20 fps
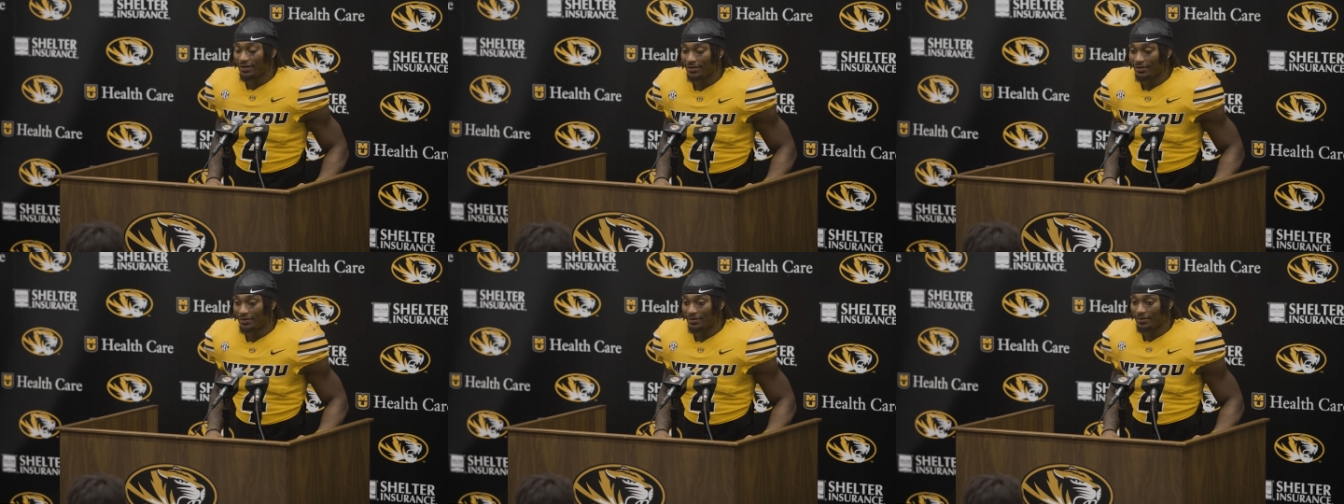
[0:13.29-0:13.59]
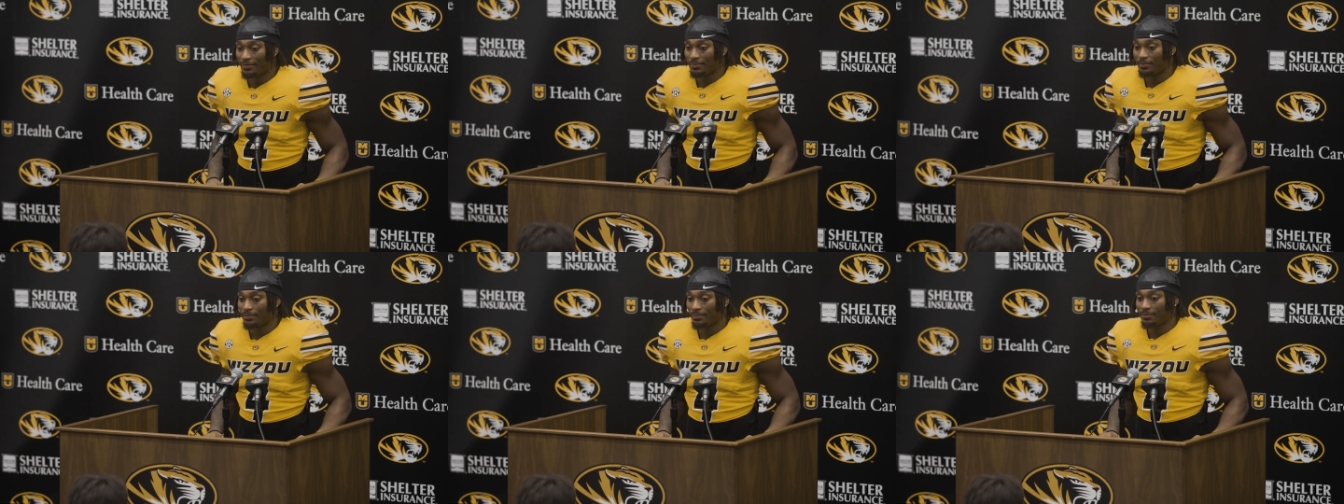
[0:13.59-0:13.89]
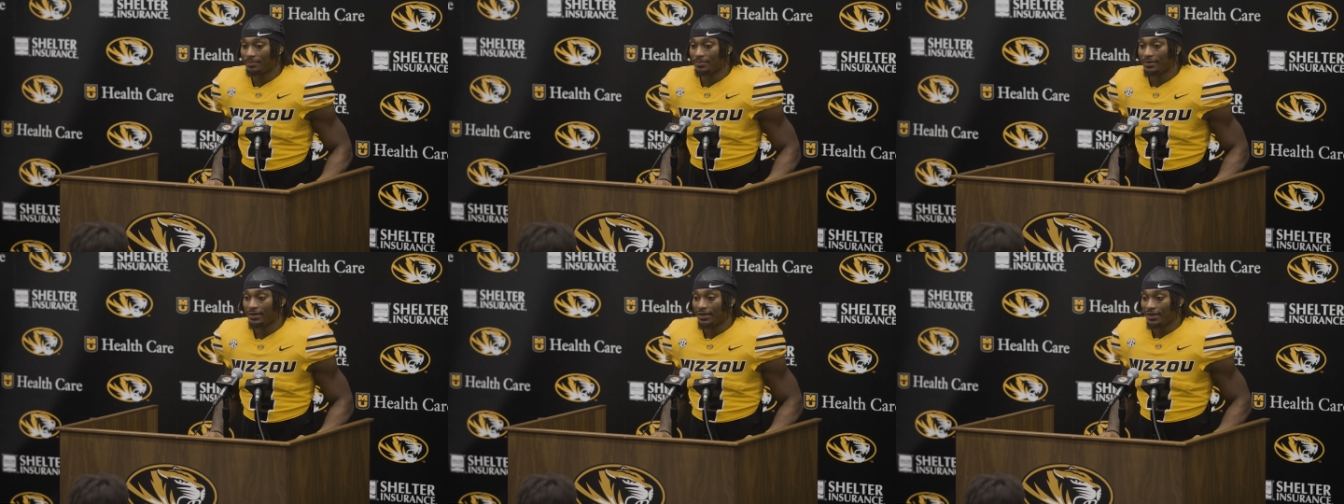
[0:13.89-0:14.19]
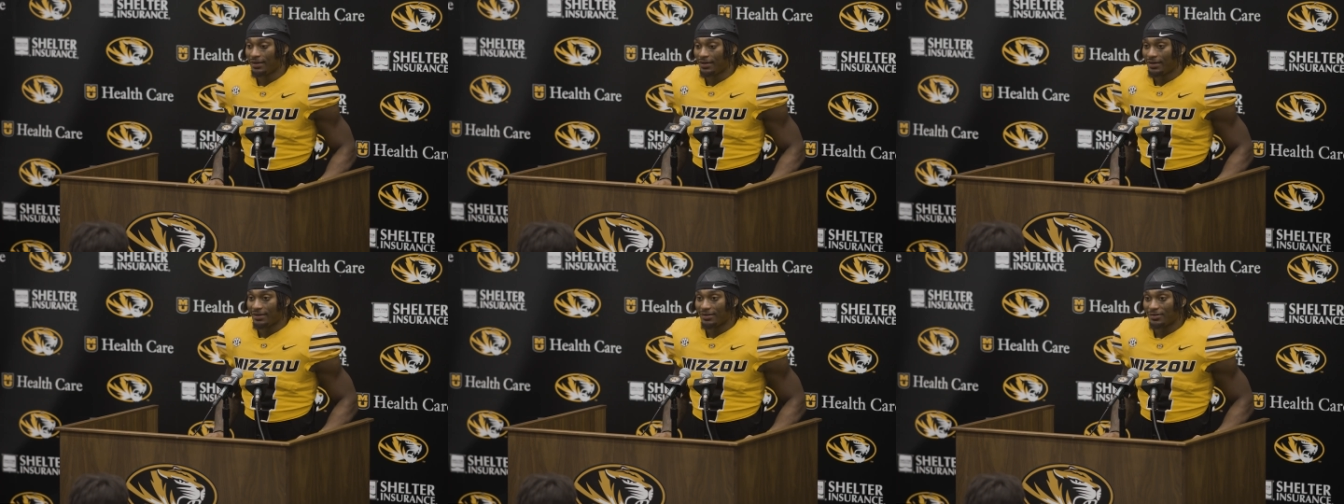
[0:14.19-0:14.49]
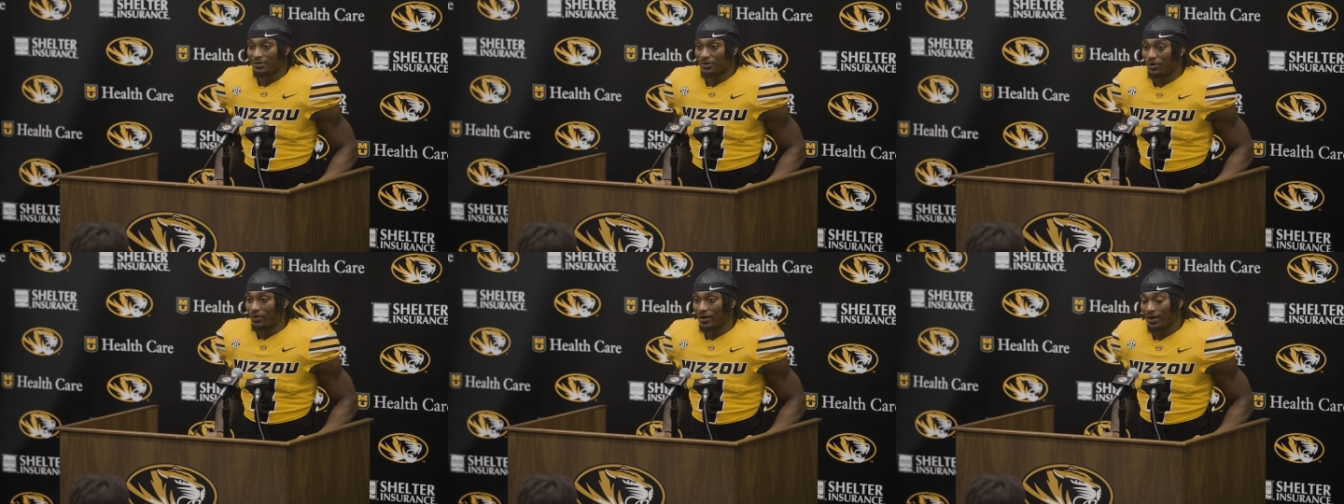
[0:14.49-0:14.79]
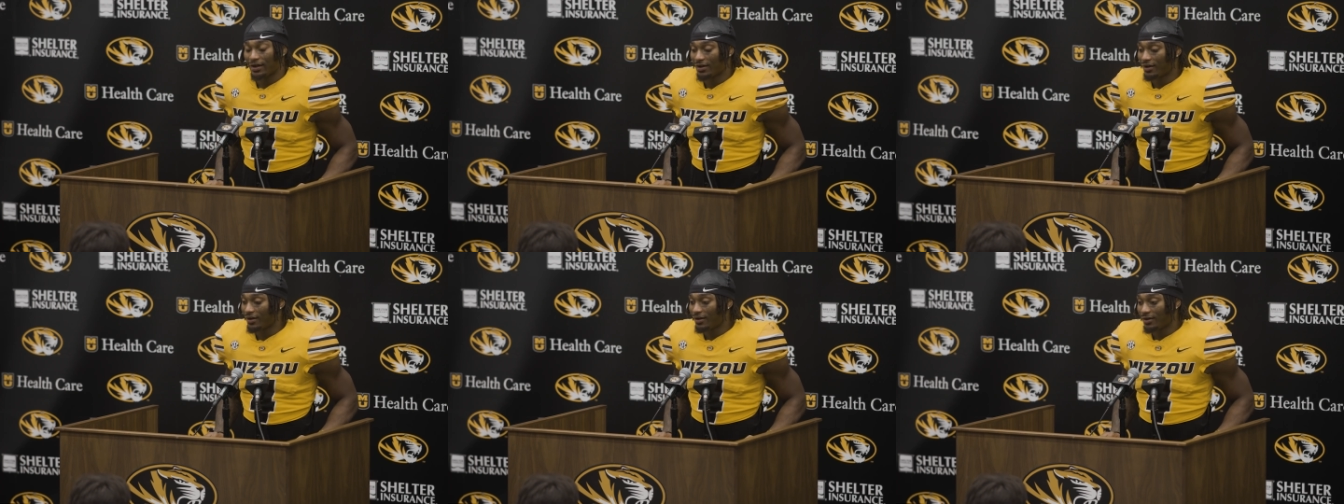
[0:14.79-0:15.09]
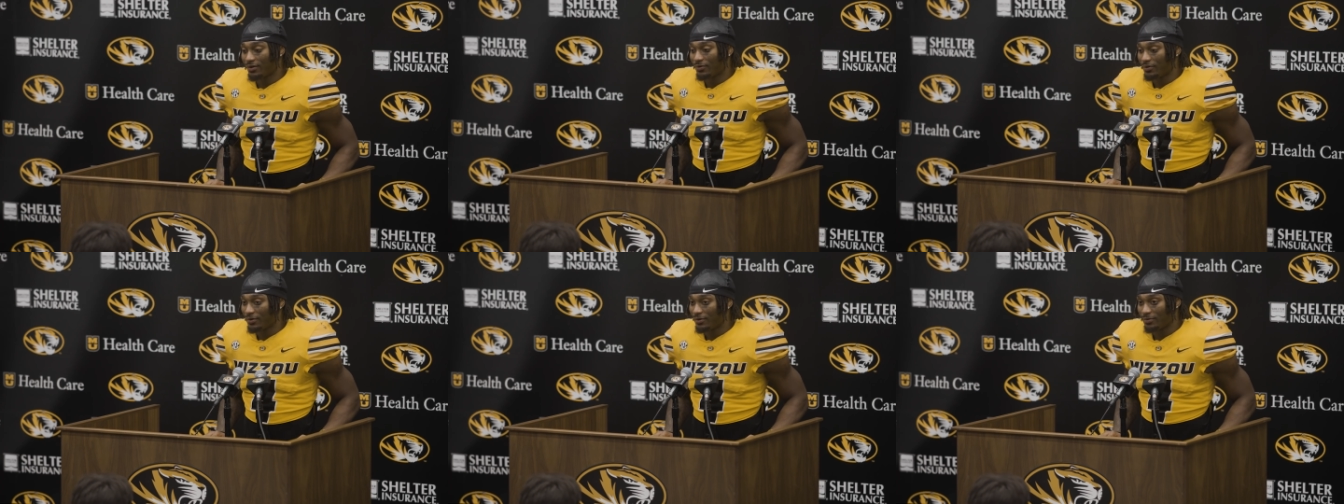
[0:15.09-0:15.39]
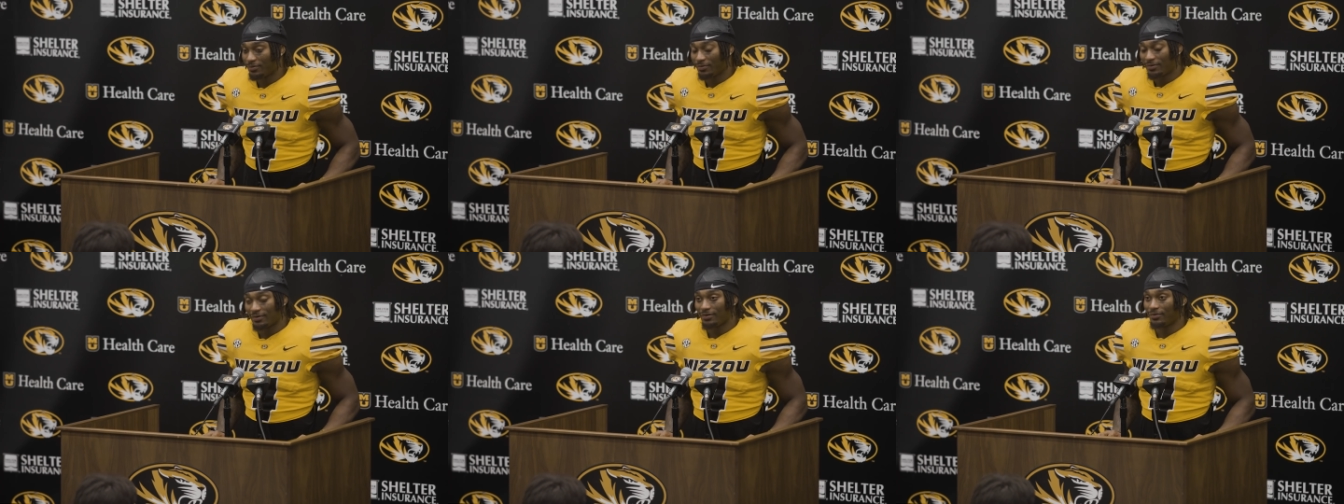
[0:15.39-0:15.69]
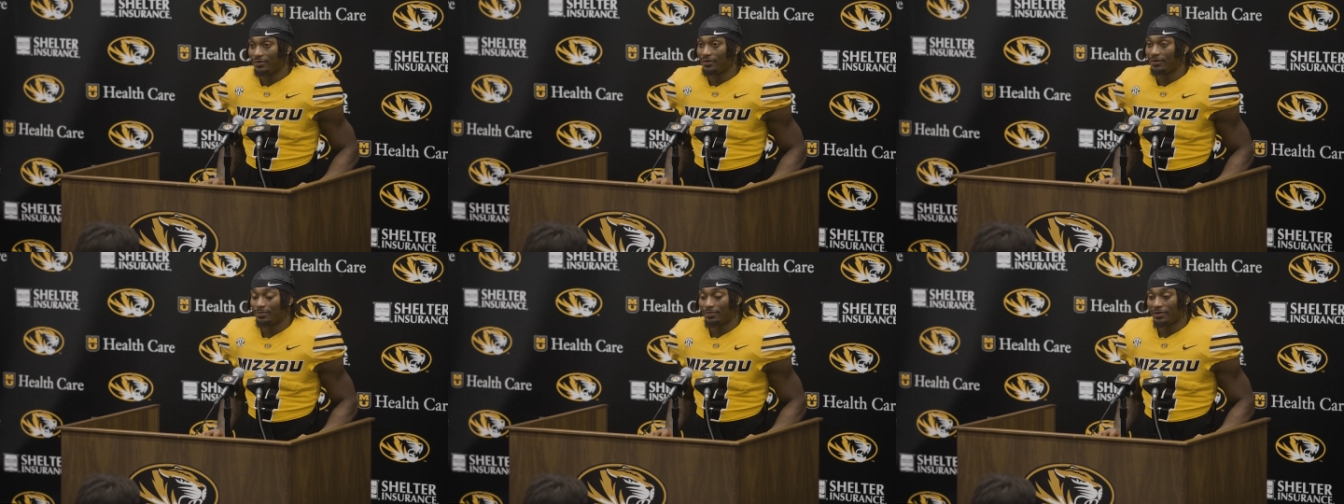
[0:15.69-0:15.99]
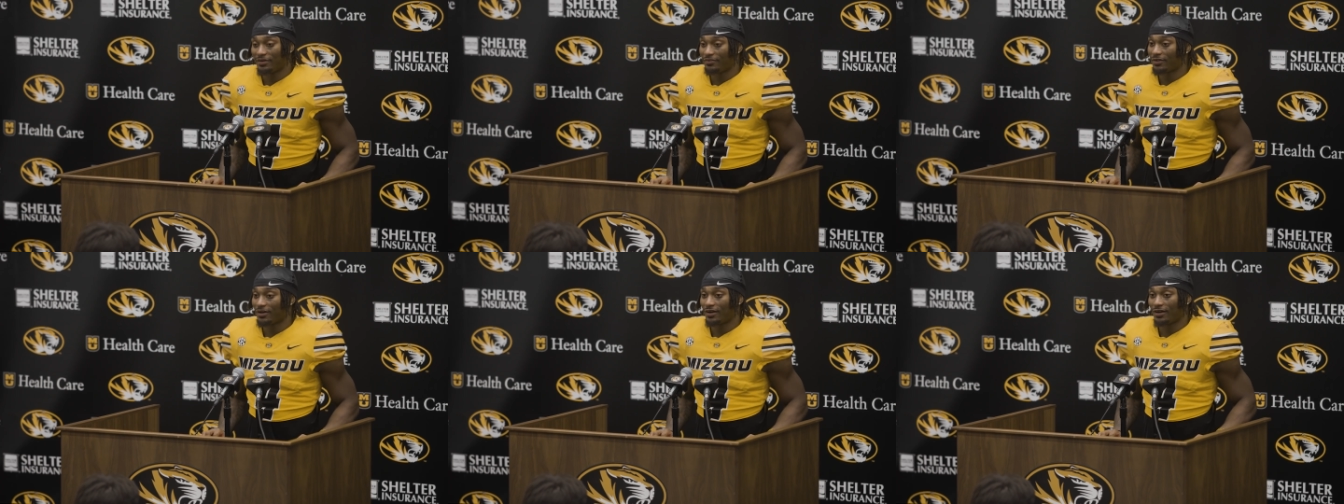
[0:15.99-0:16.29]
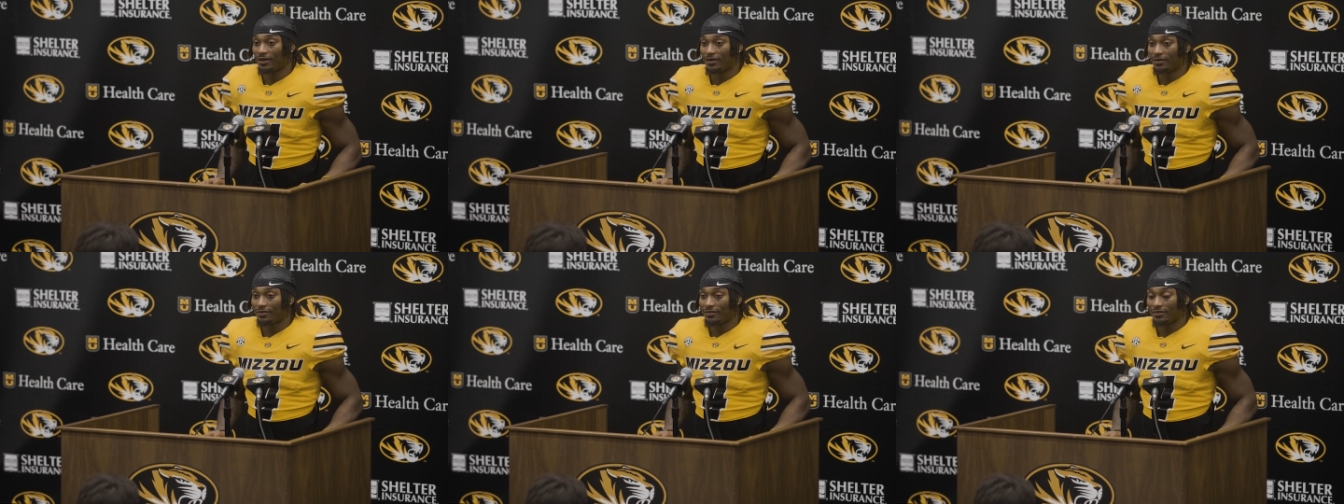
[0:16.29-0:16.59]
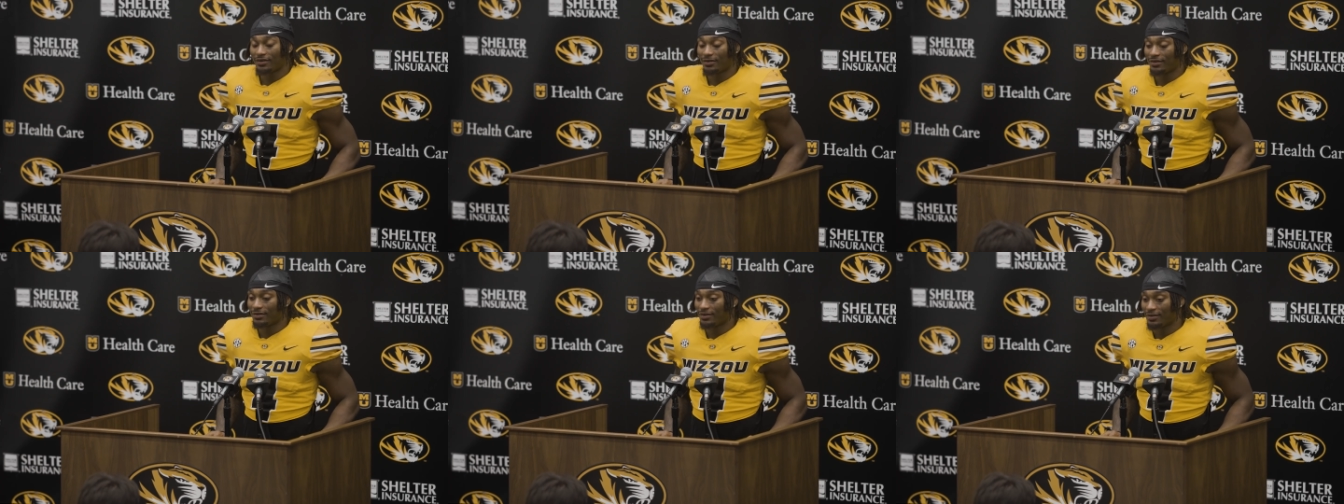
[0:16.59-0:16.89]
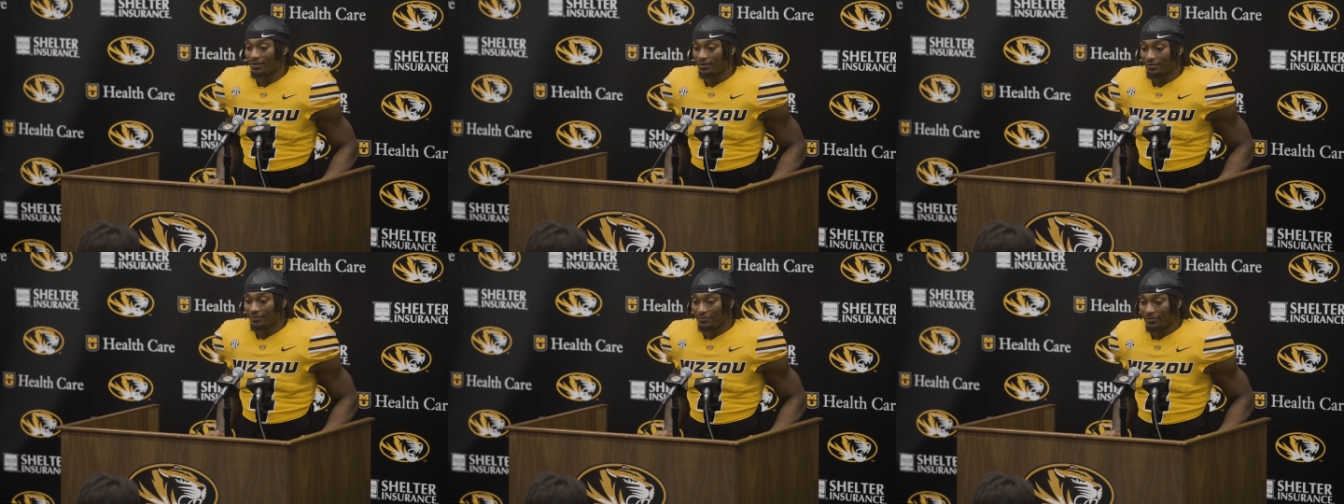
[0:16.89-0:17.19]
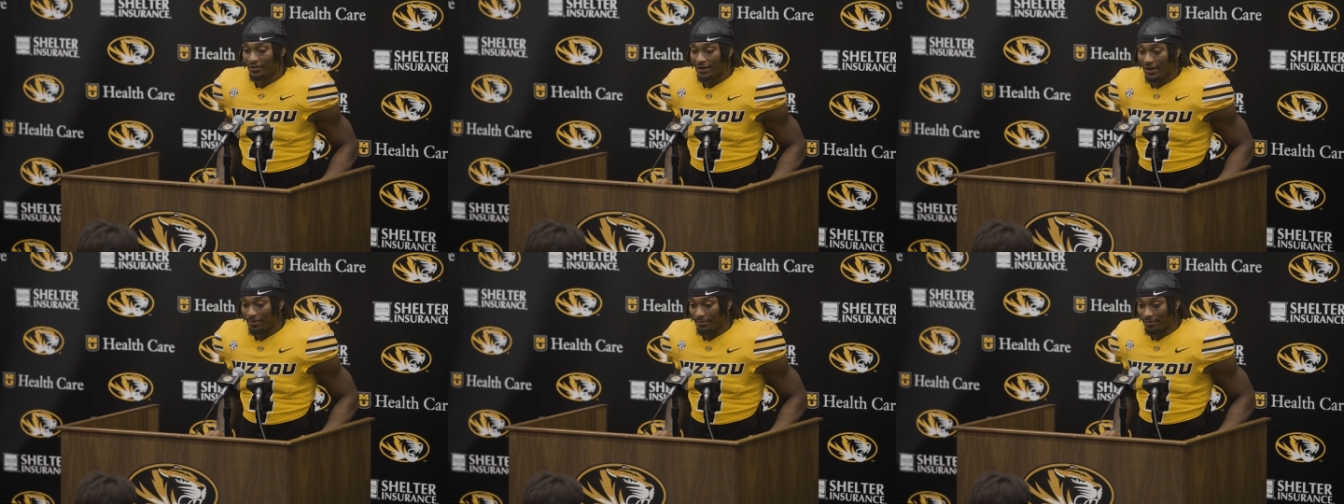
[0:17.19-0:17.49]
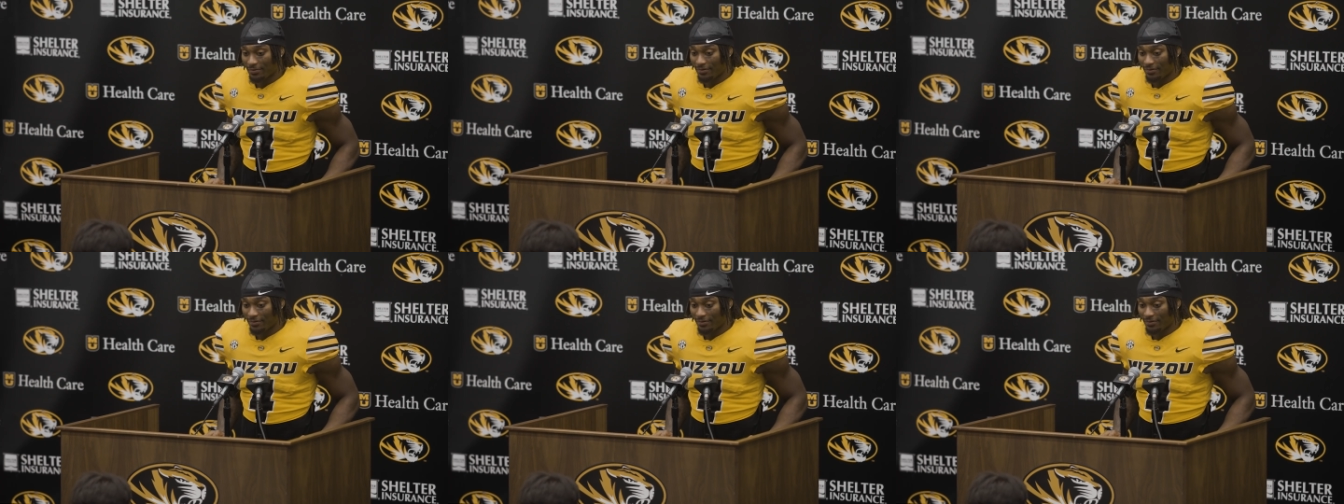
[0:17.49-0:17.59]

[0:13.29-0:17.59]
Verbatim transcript: Um, it was a great call. We were, we the perfect call uh, for that